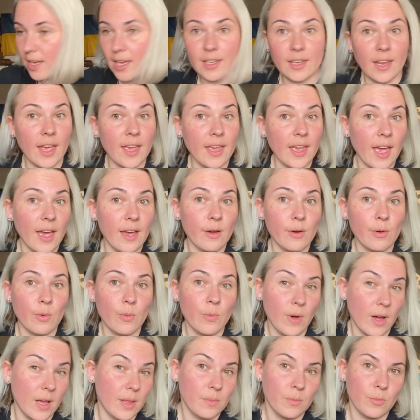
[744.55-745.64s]
and I have
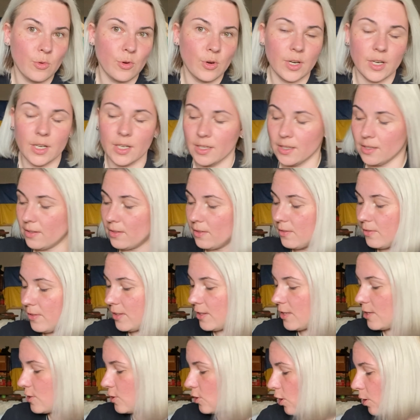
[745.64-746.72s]
one more
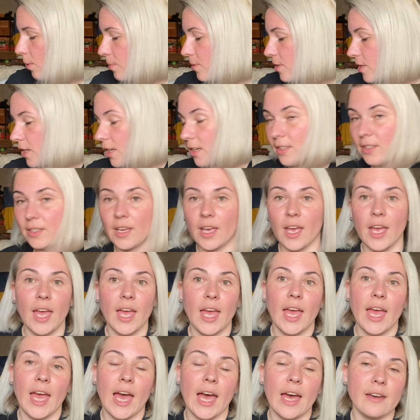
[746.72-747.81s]
finished object.
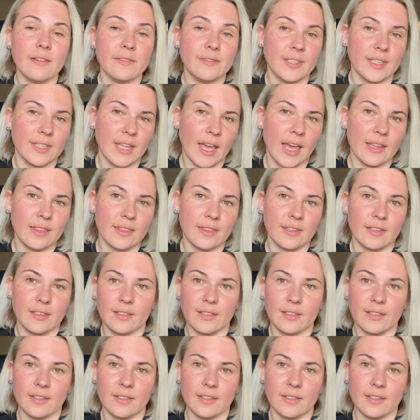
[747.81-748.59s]
After that,